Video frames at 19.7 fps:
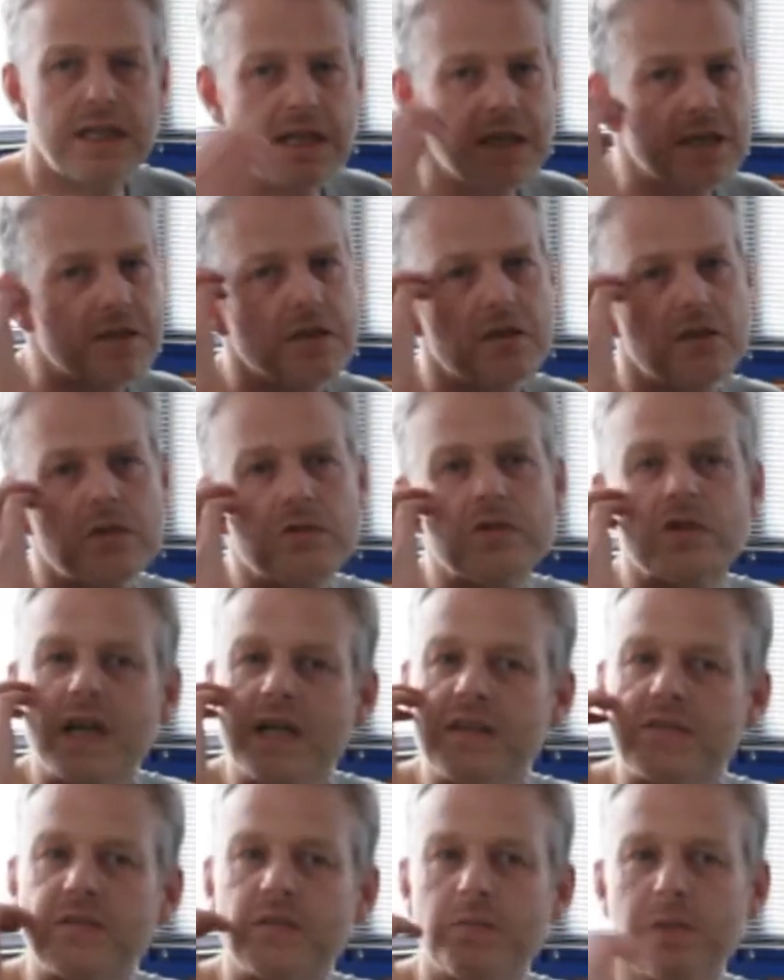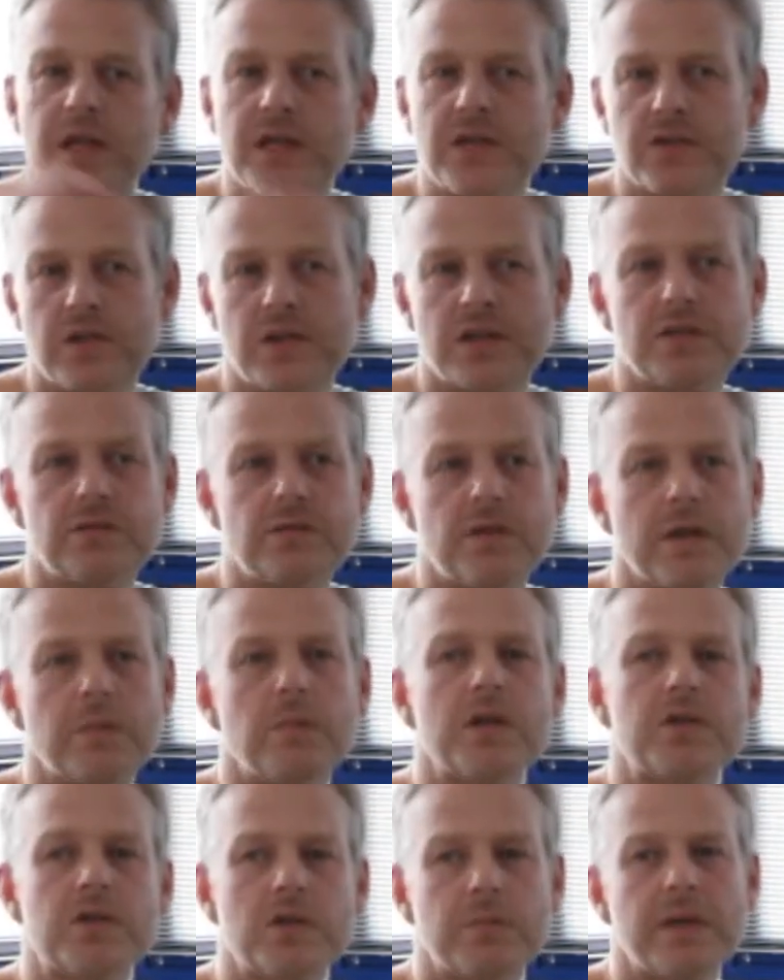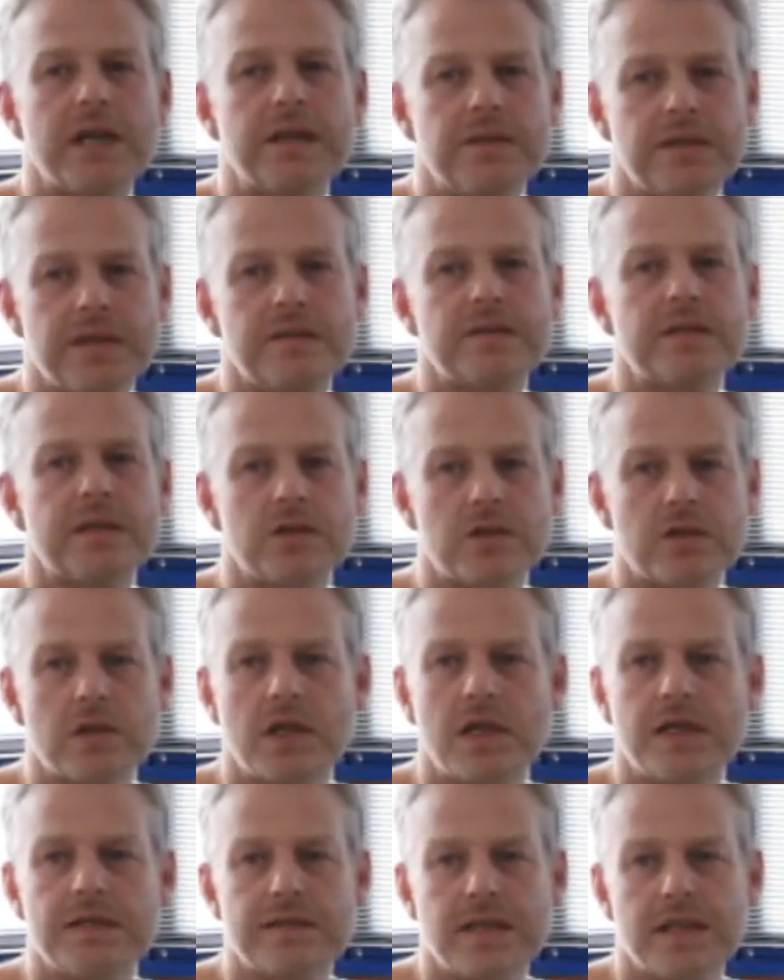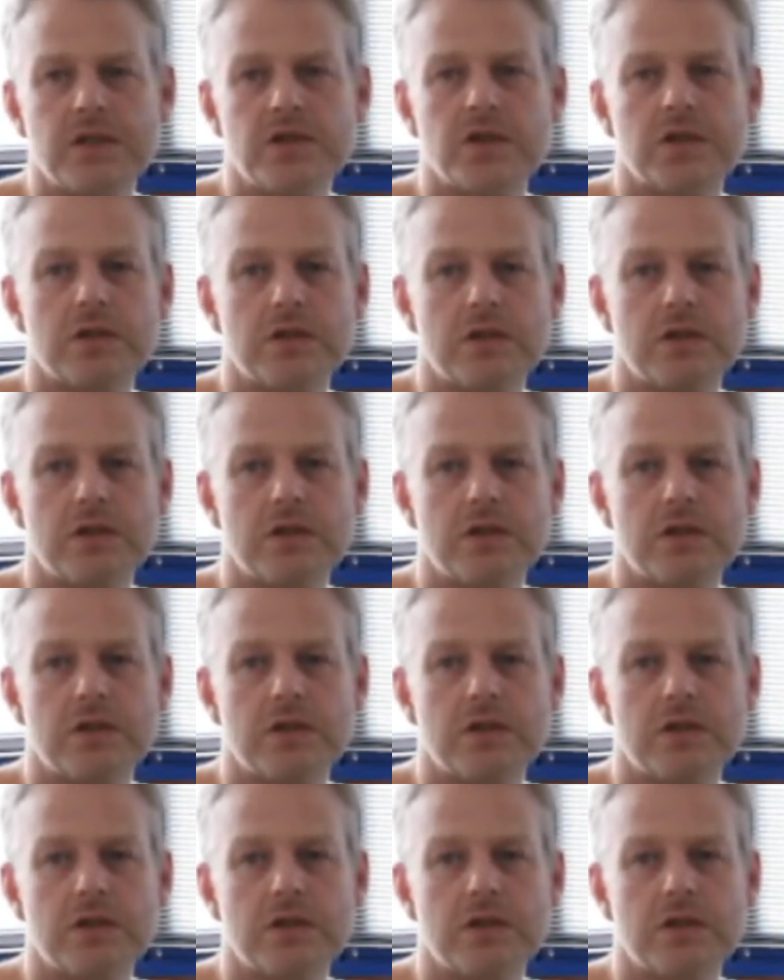and the new transformation is very much about decentralization.